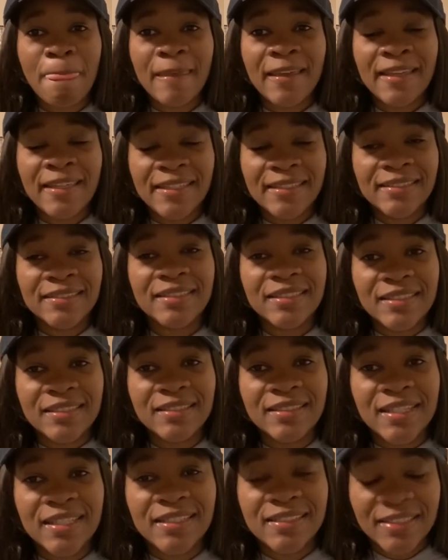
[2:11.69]
get into the
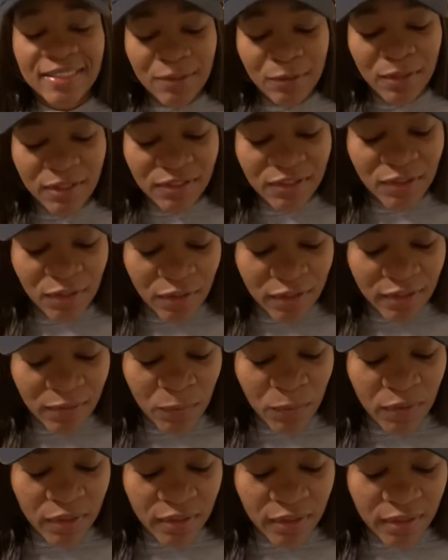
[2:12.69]
text, I know I started
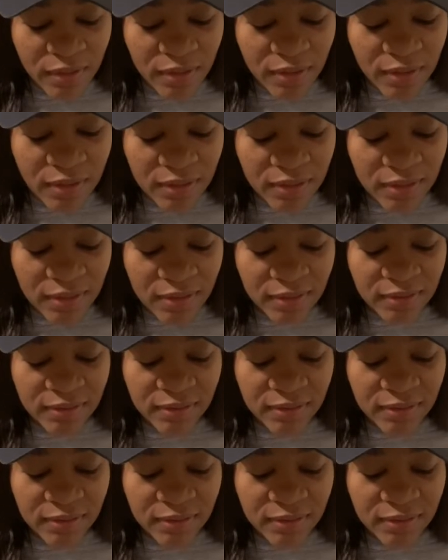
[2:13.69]
with uh,